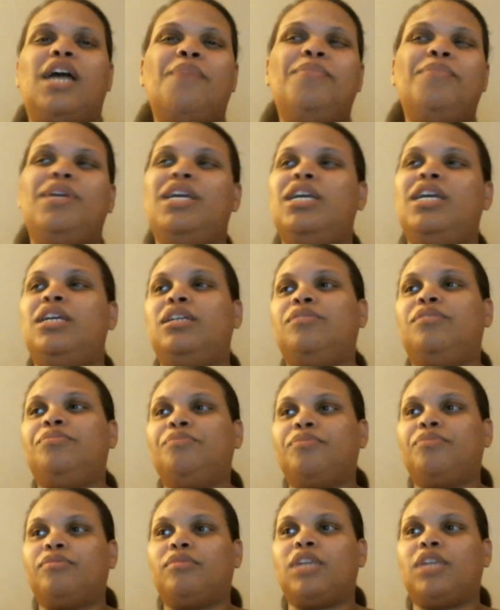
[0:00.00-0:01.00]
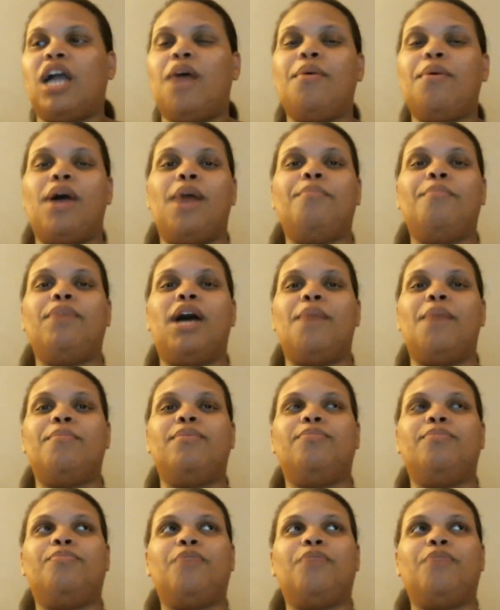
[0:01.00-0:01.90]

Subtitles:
I mean, I'm gonna